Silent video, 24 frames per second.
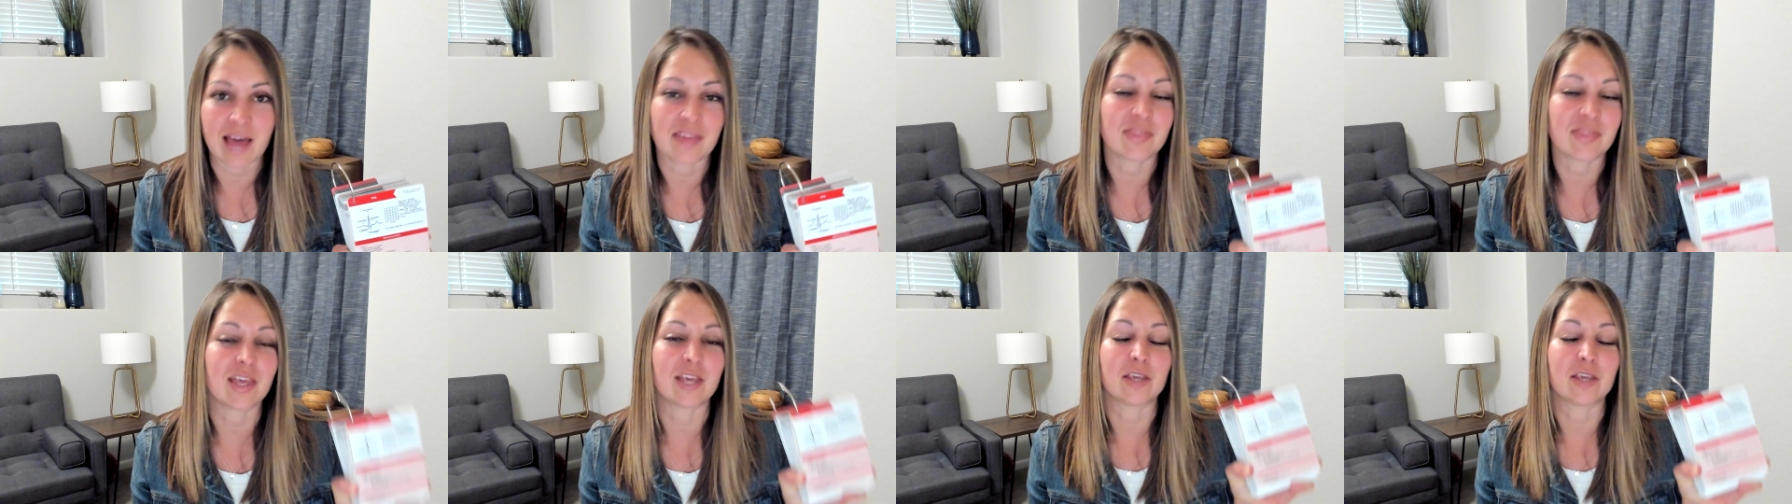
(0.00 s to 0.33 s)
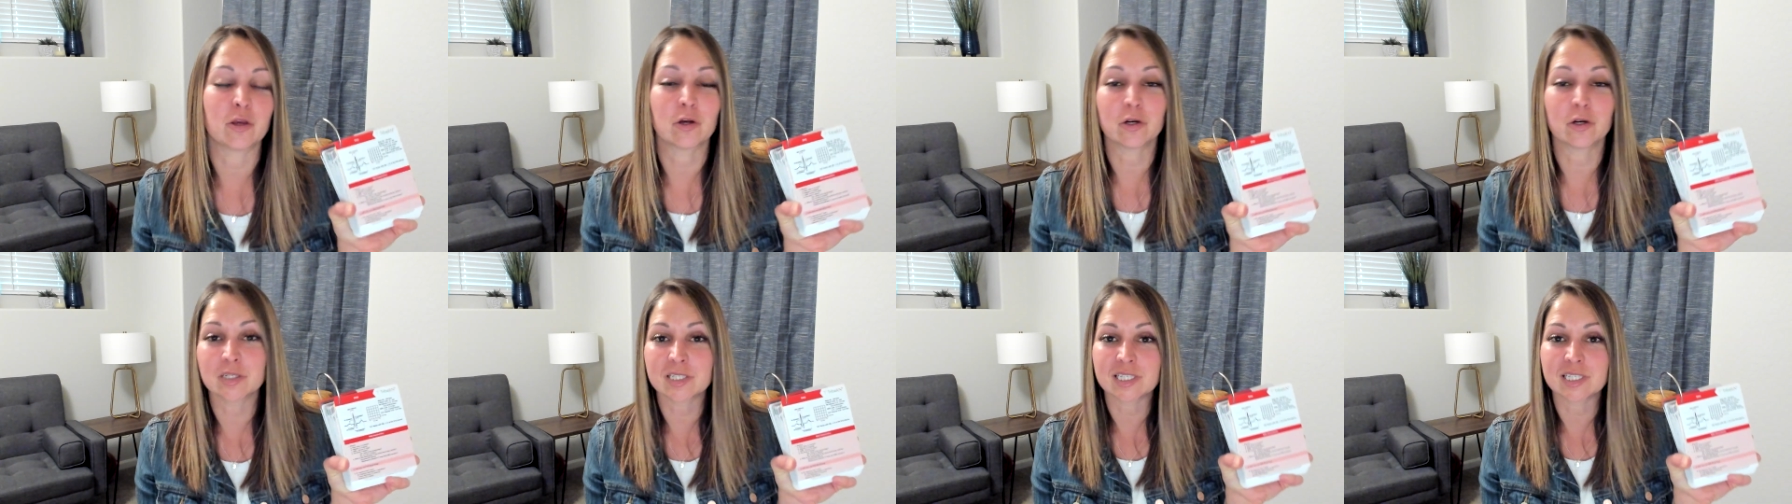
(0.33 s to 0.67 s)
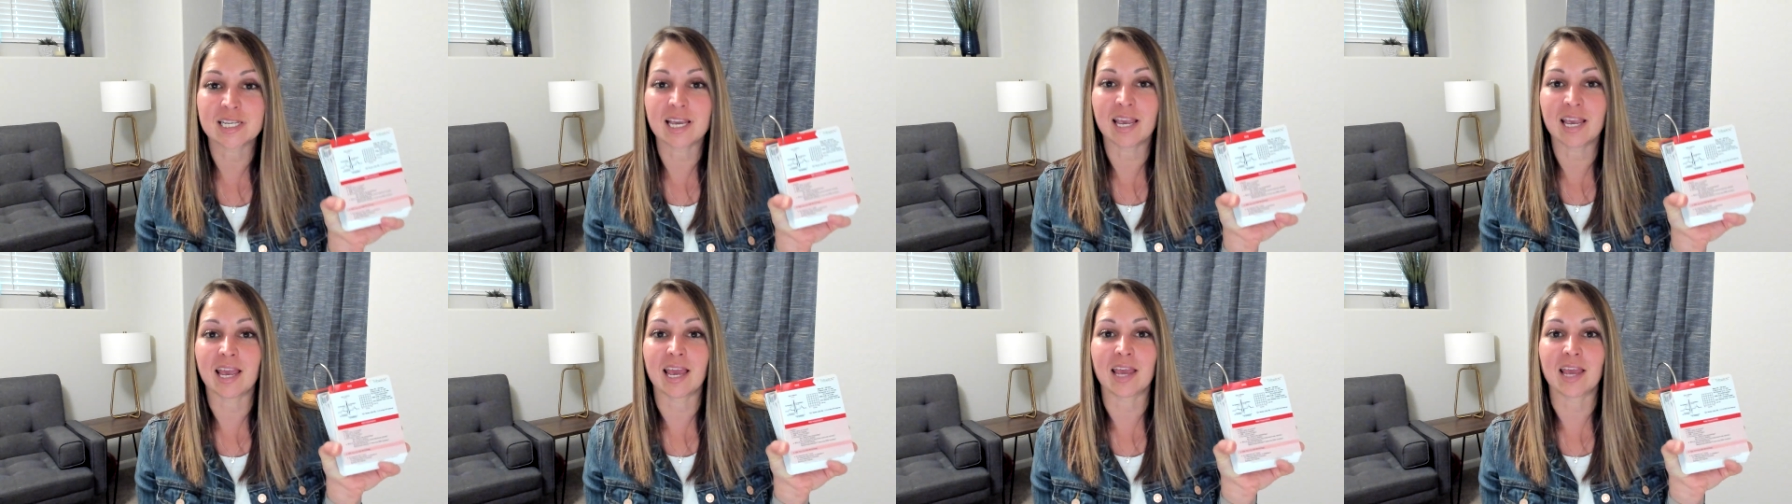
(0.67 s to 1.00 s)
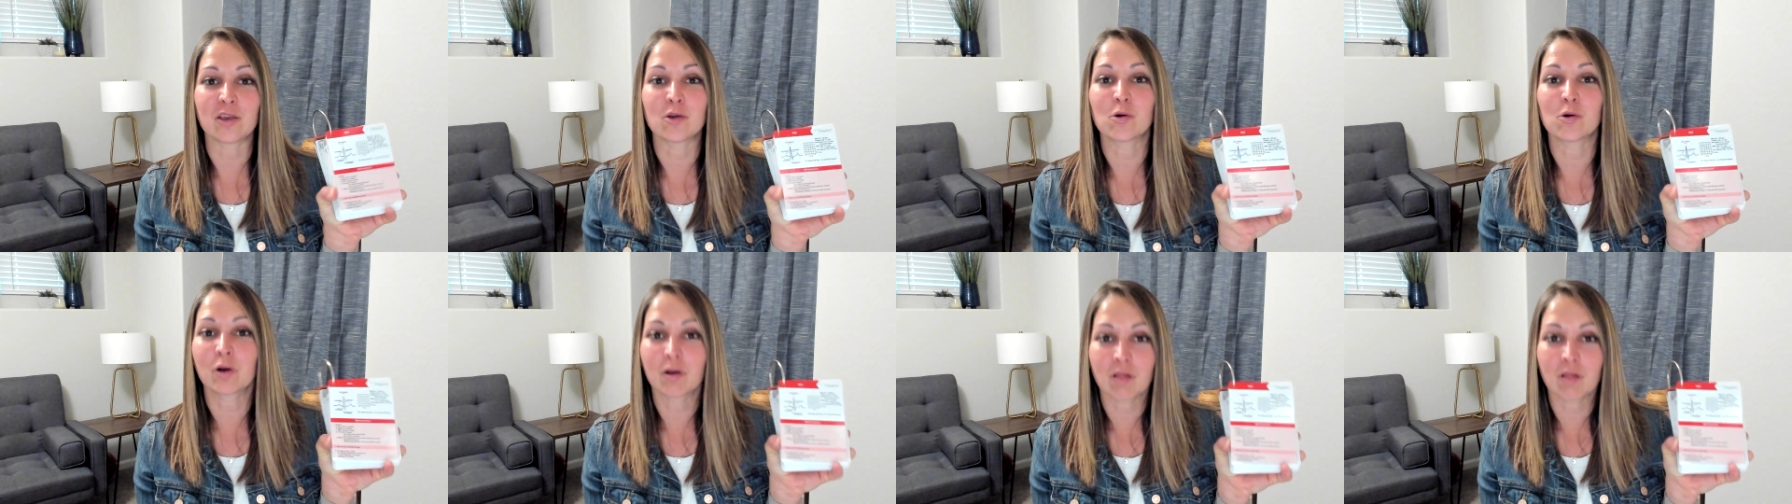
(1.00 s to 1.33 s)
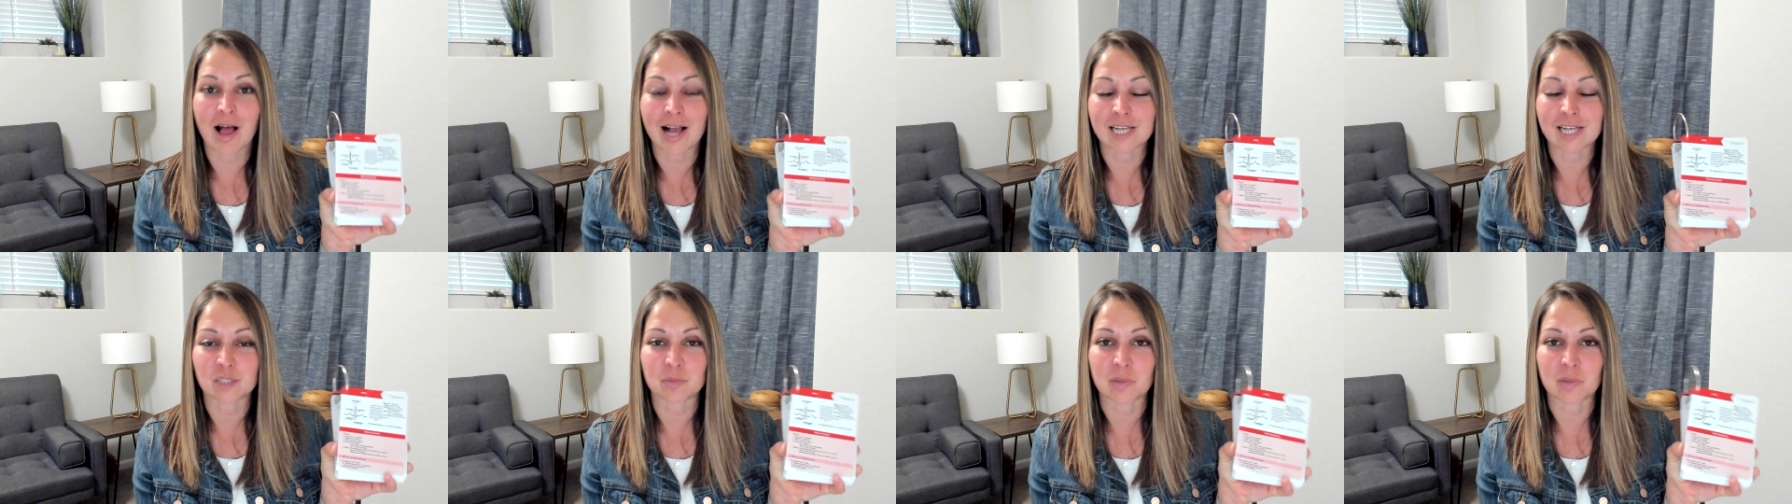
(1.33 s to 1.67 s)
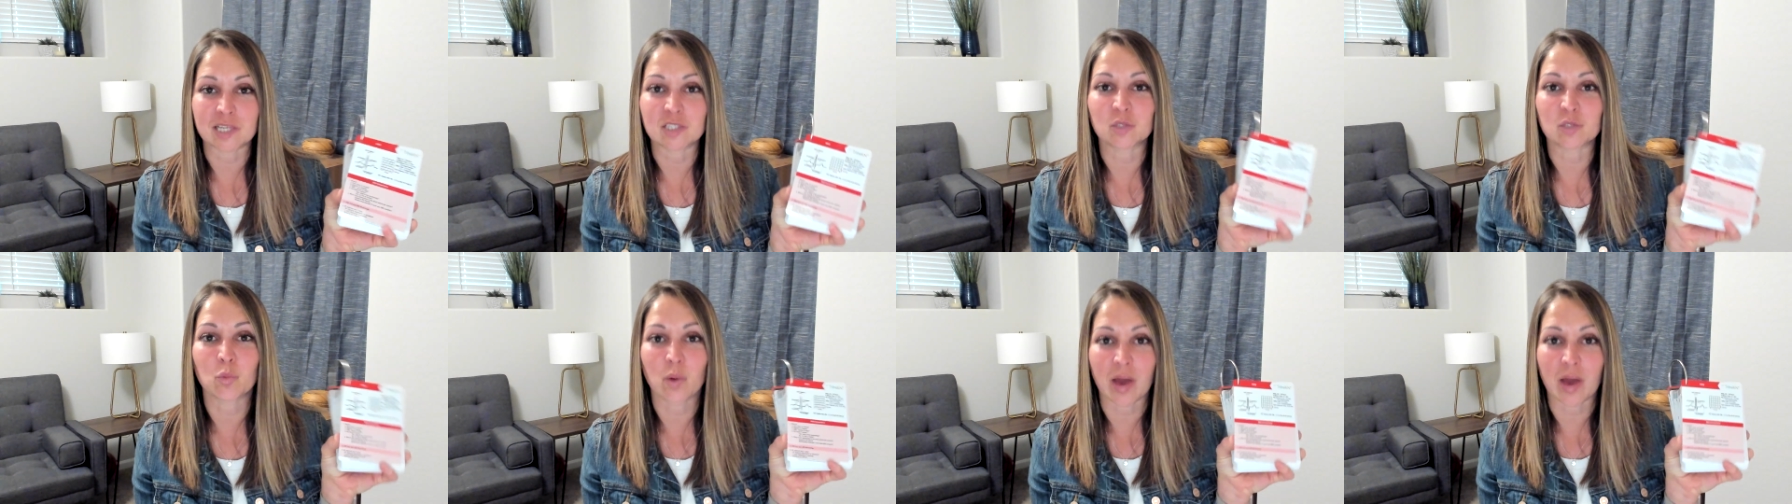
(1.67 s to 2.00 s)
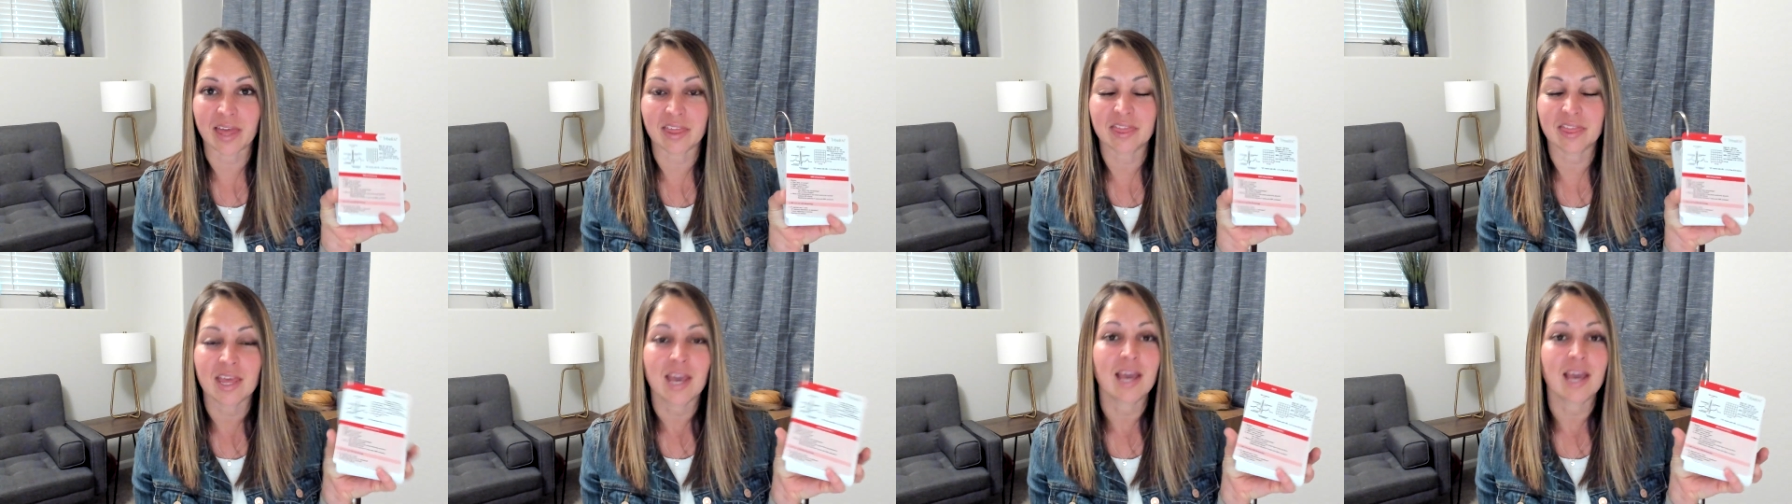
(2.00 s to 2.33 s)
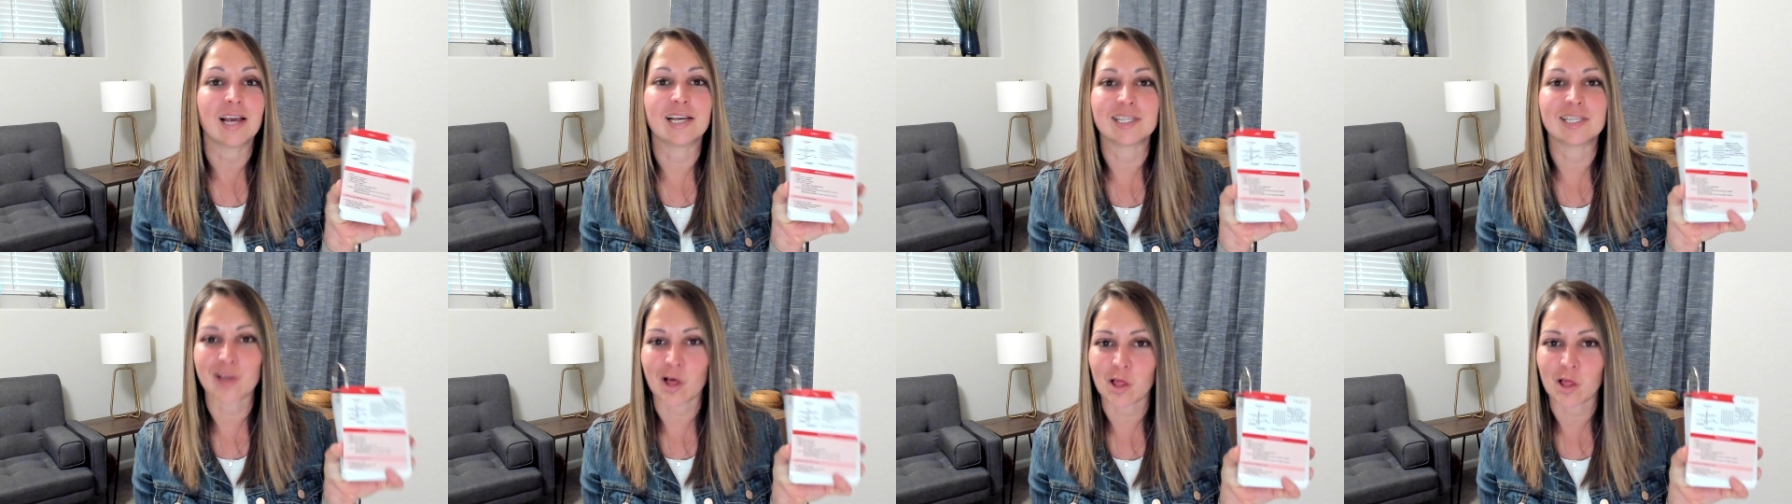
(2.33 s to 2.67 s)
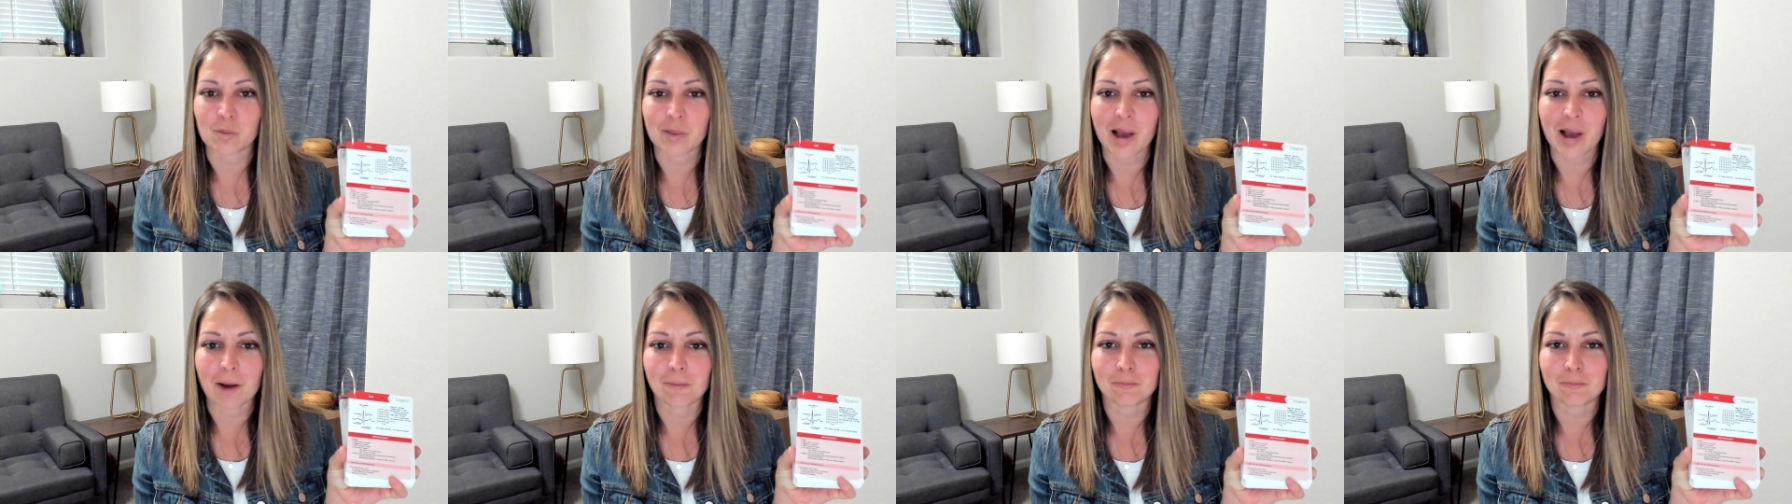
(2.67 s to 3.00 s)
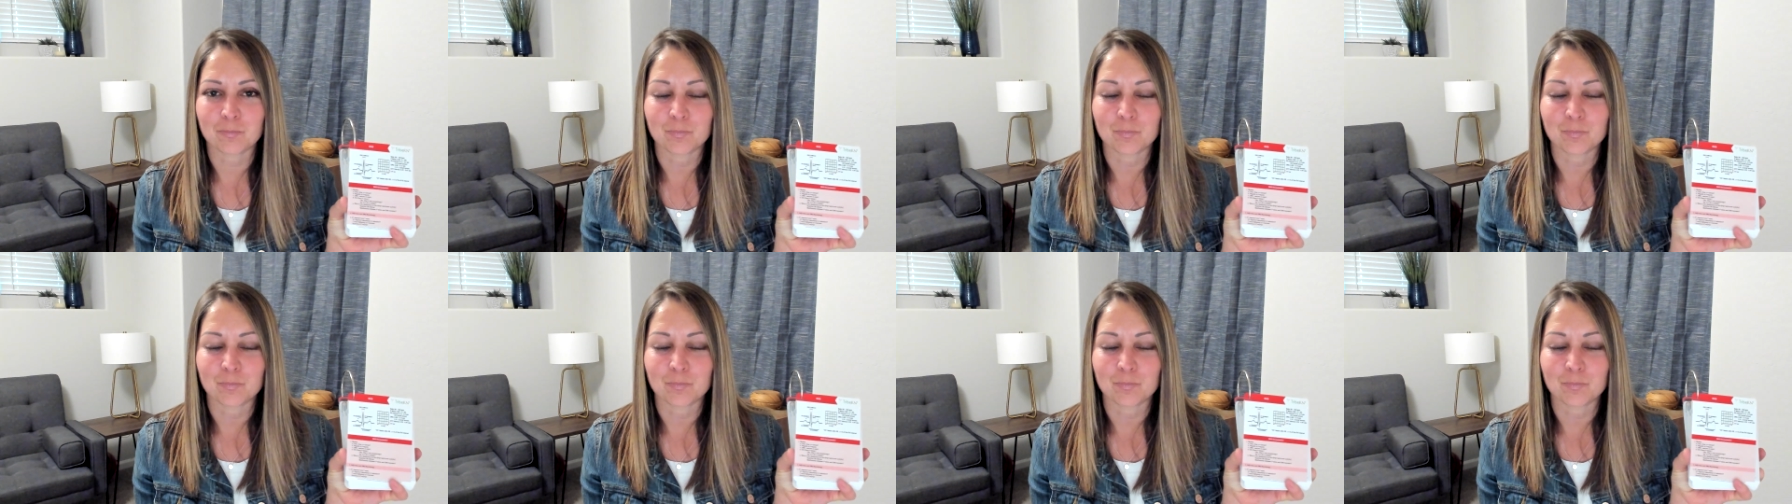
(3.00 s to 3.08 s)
that you're seeing your classmates with is all about.